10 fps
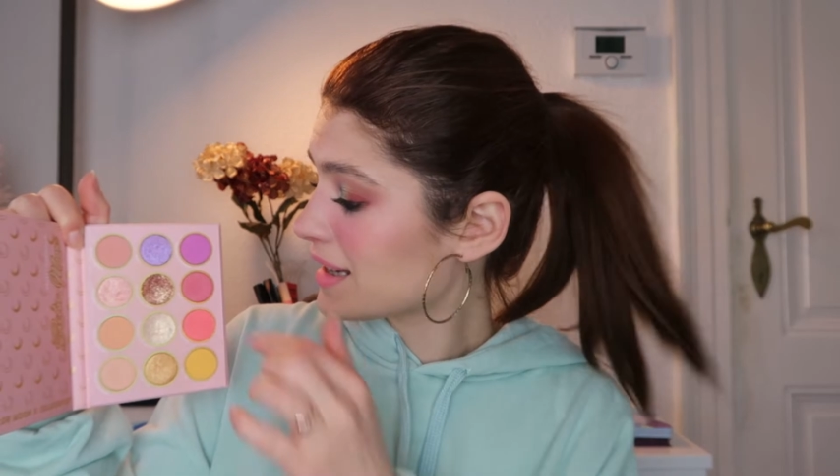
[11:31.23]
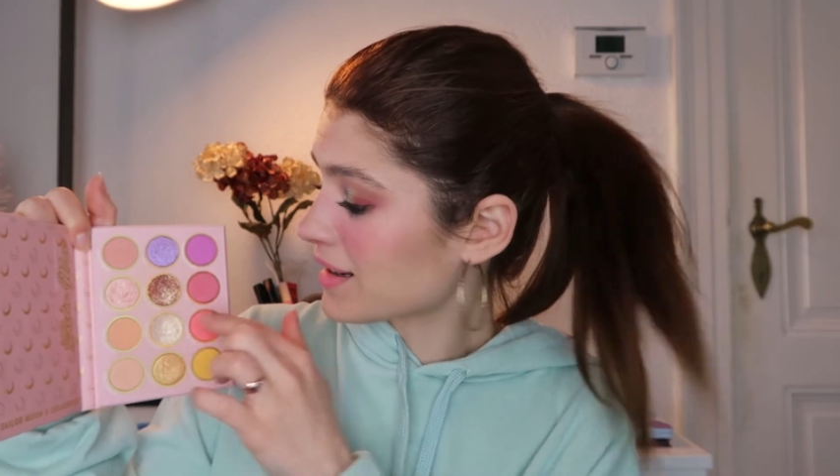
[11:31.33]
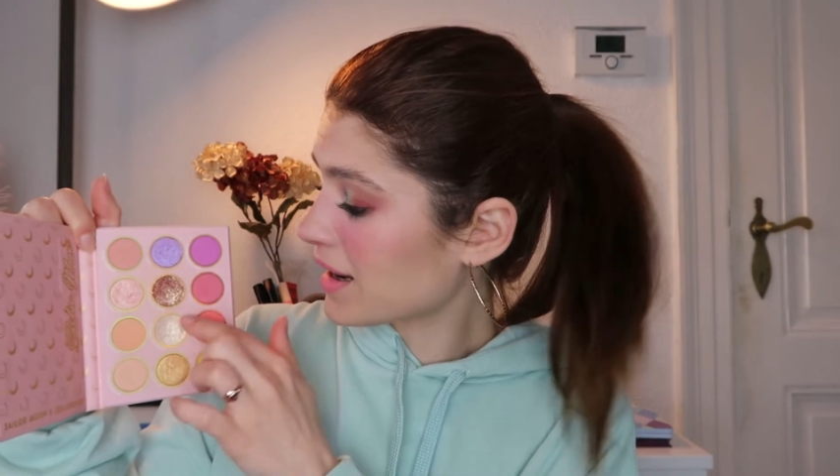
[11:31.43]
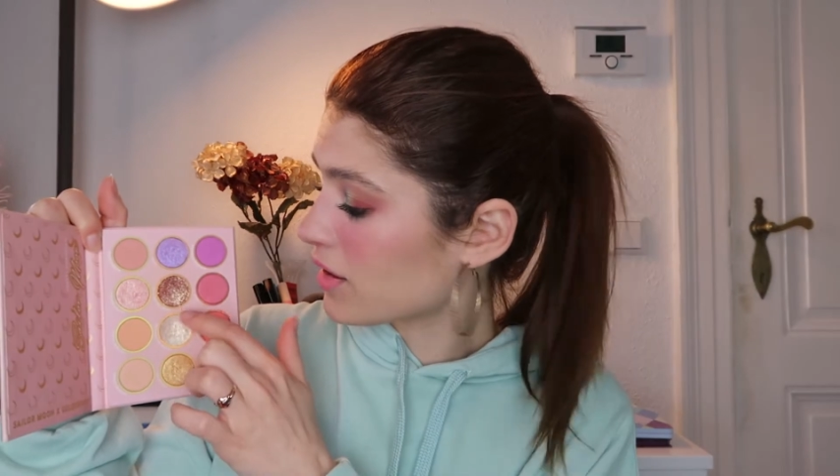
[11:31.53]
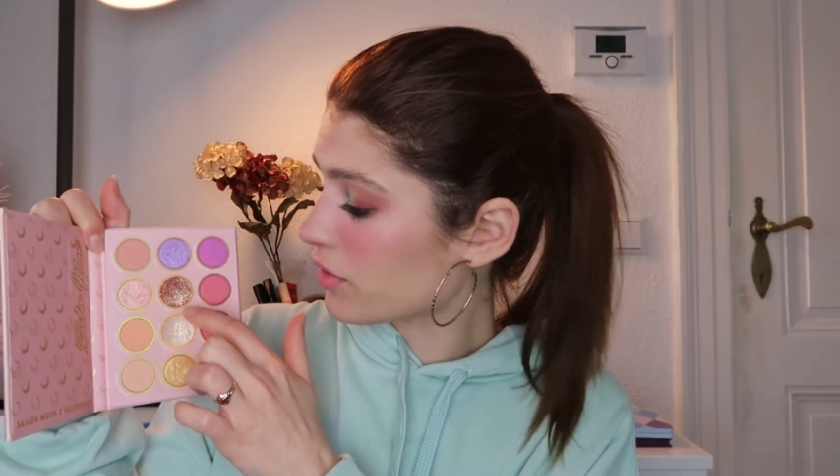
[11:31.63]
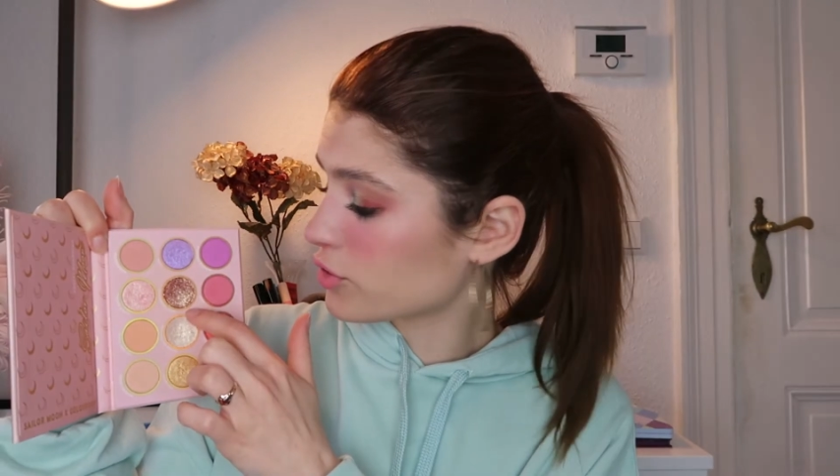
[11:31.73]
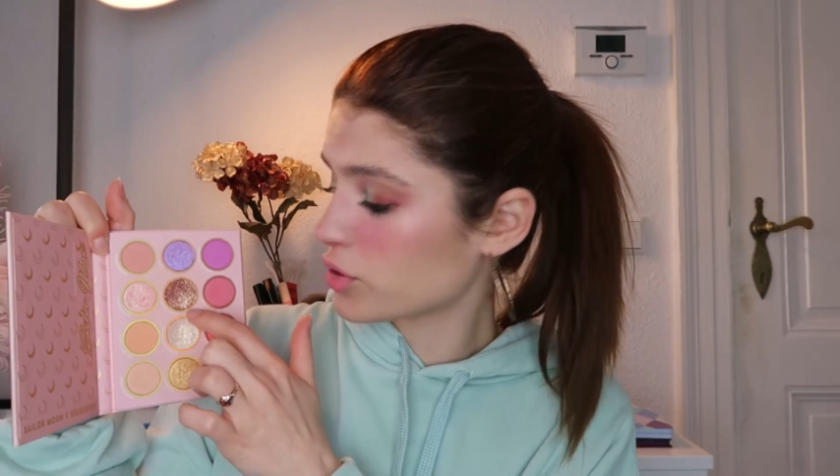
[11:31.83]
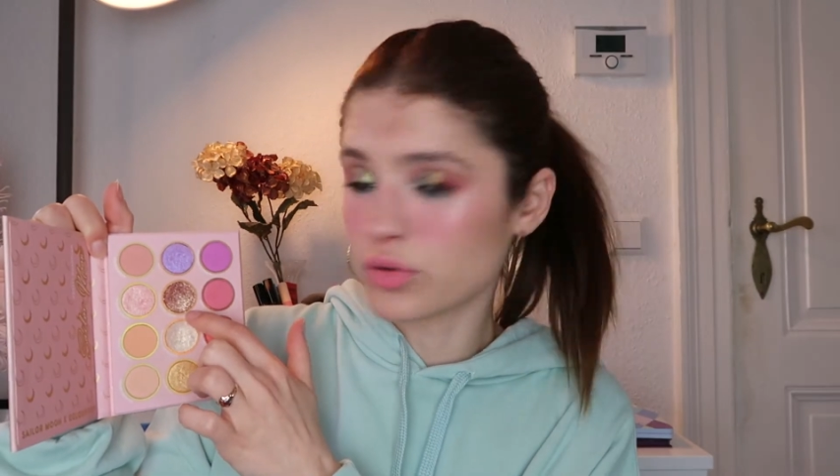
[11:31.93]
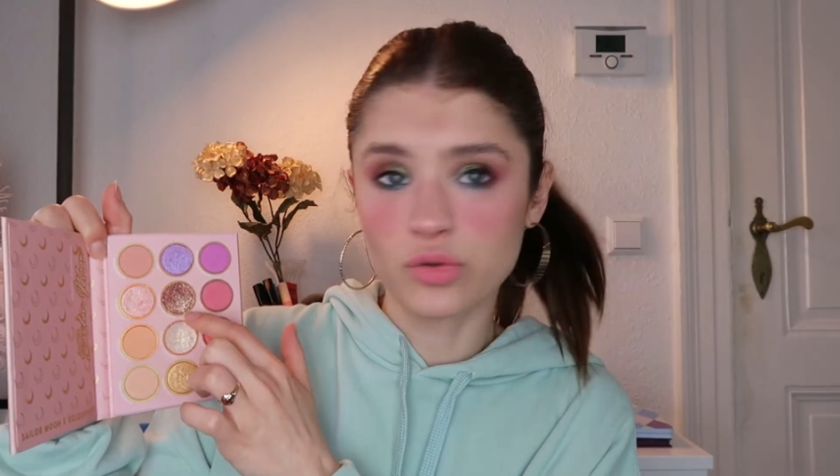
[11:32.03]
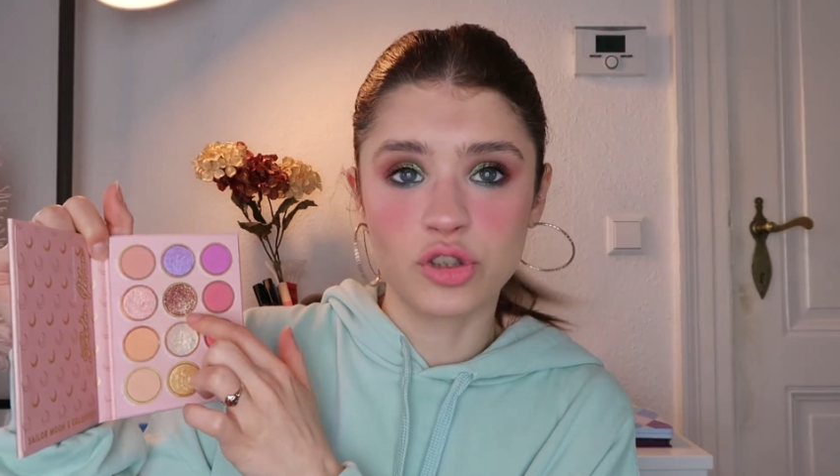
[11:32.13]
and I love to
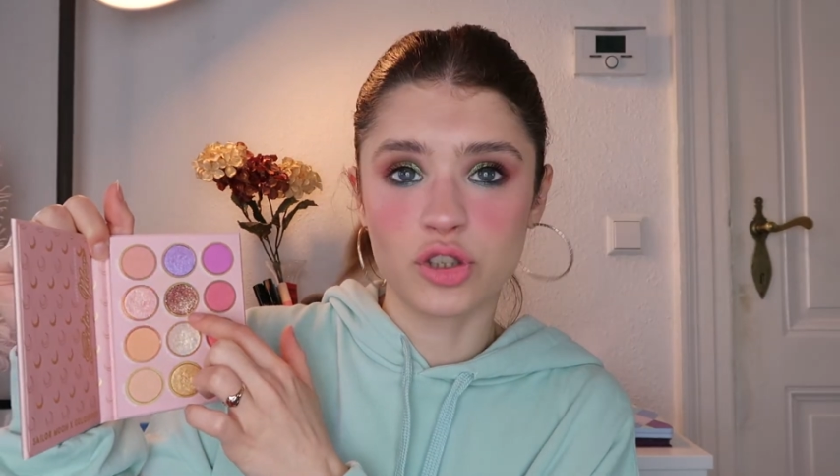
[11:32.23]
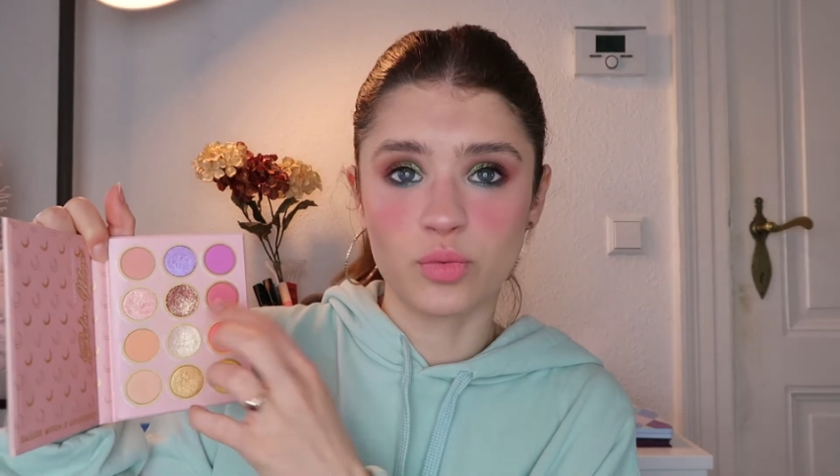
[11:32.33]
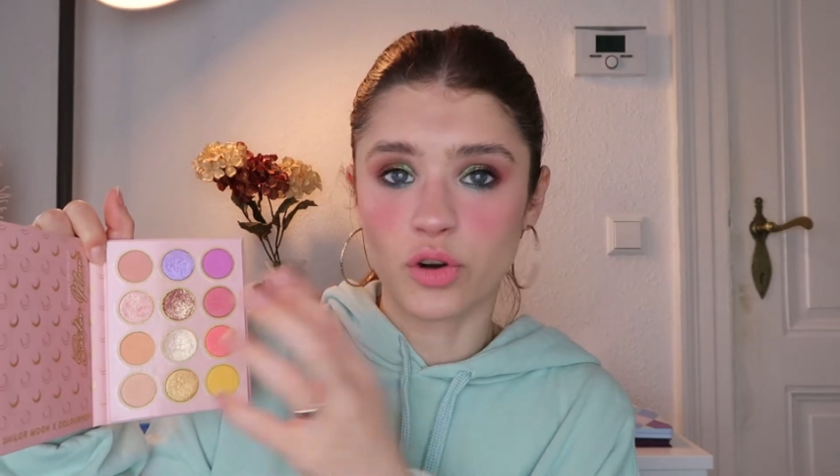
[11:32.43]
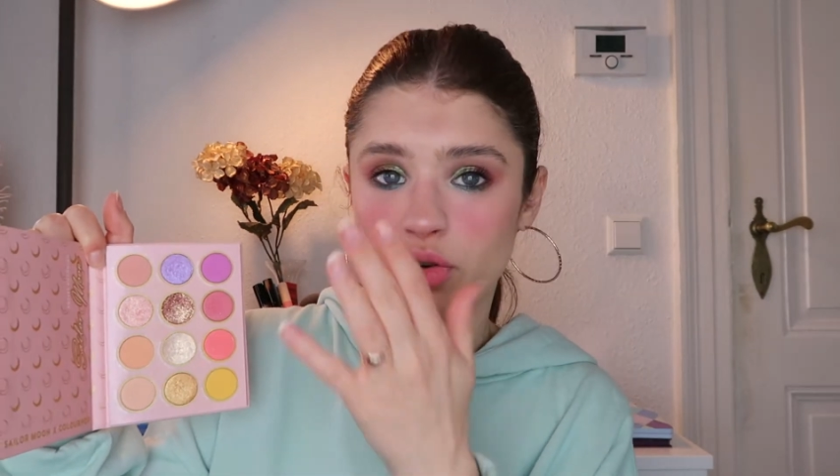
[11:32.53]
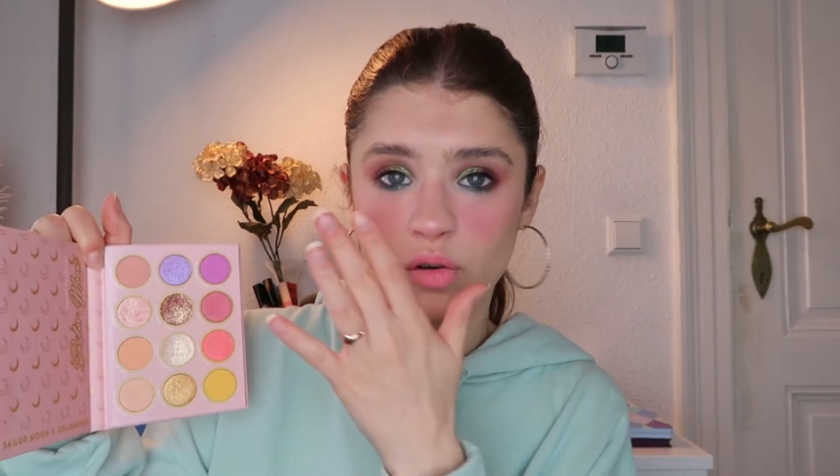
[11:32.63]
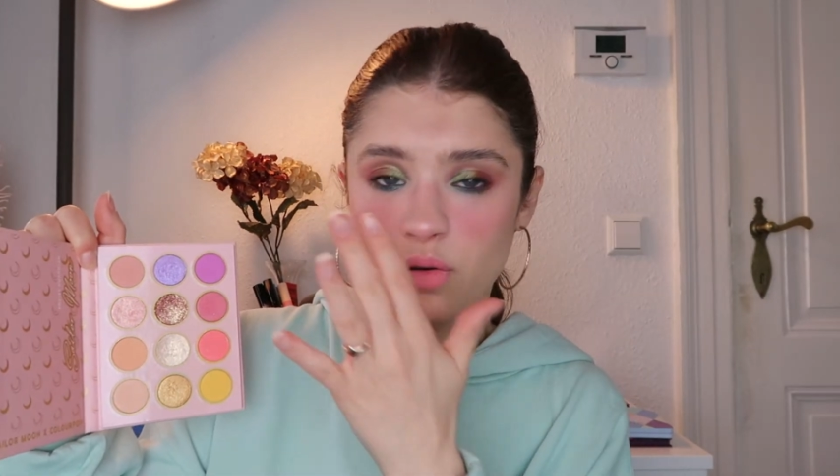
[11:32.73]
use this one